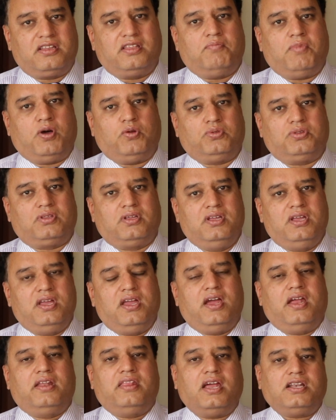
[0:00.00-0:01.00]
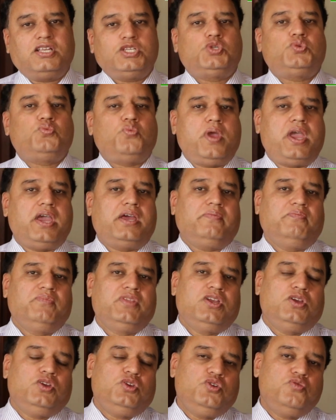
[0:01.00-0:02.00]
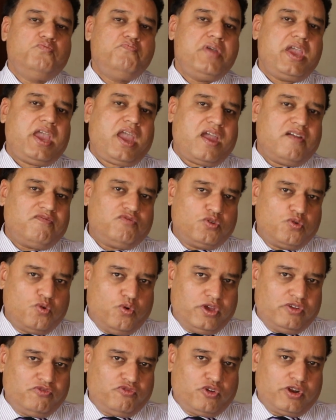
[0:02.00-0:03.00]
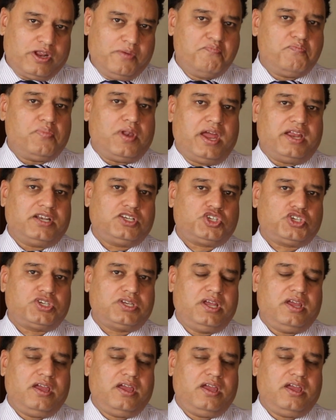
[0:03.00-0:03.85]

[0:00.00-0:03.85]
the mouth. And that is where you may have to go in for implants.